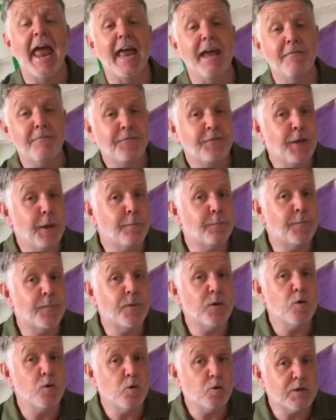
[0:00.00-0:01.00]
if you're
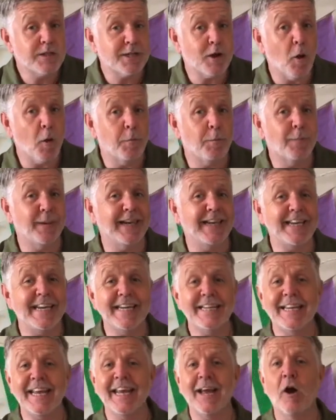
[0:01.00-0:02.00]
bruised or
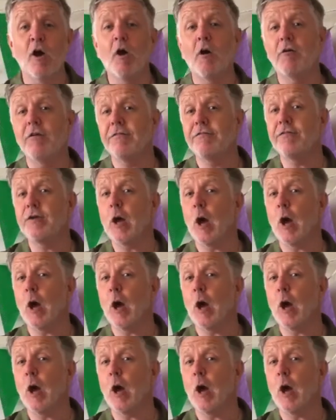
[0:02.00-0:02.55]
bleeding or if